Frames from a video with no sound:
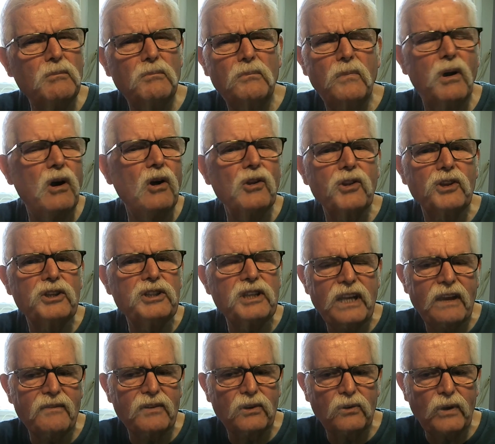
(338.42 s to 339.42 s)
more than
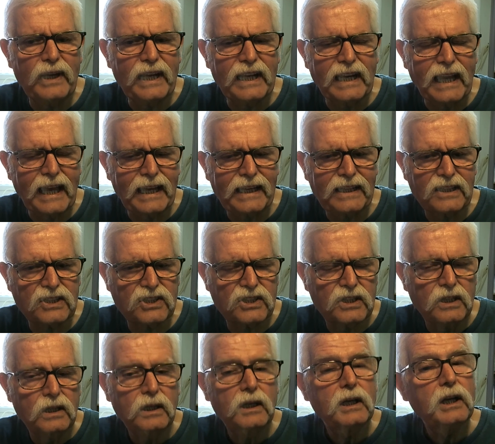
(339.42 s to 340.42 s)
you'd ever
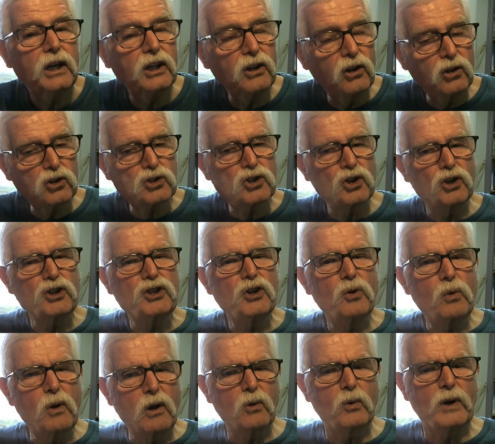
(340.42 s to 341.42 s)
realize. And also
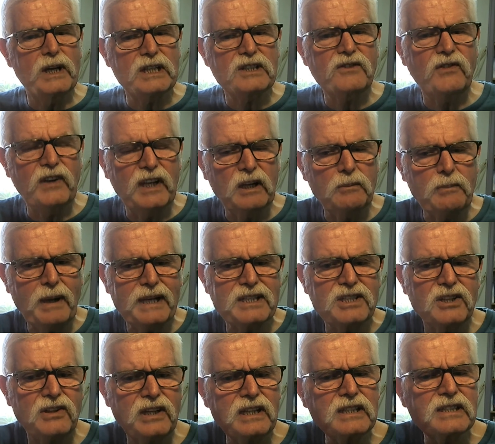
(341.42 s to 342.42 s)
you always feel
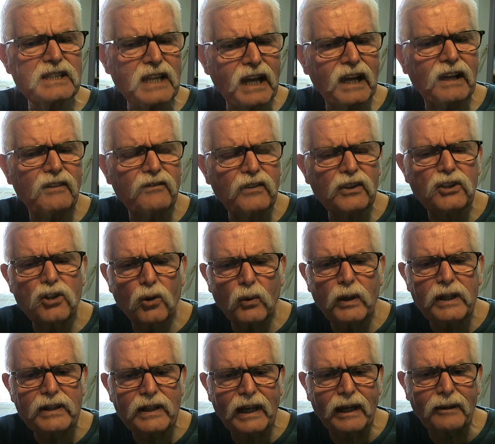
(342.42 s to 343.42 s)
better inside for
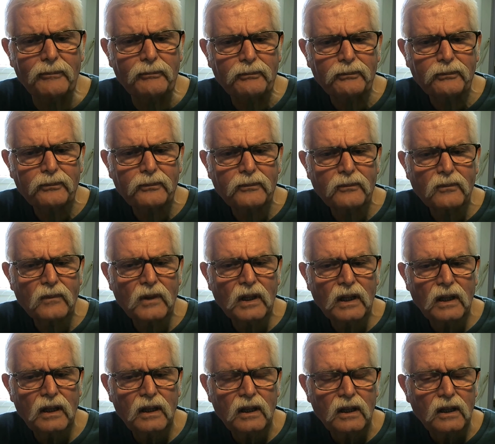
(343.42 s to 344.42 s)
doing that.
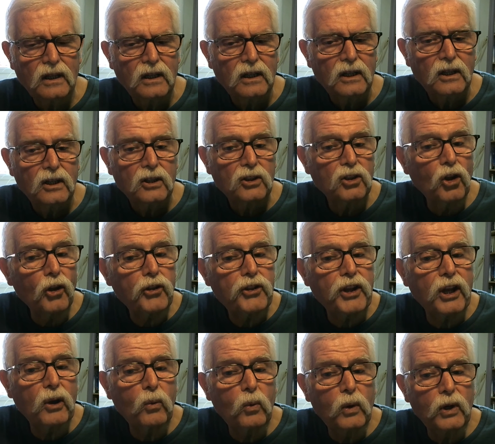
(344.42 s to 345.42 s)

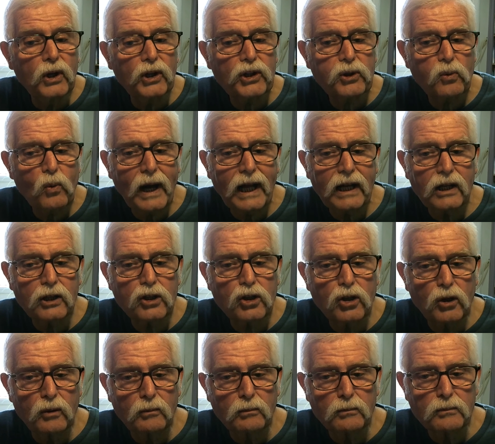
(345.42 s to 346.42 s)
Nothing worthwhile
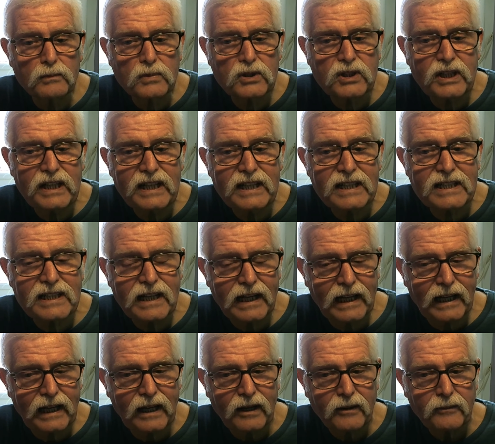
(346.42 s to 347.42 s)
comes
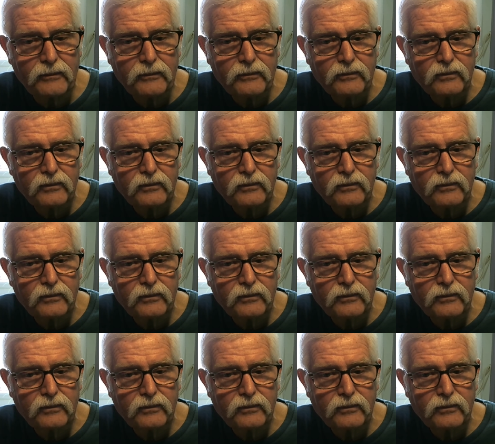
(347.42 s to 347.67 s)
easily.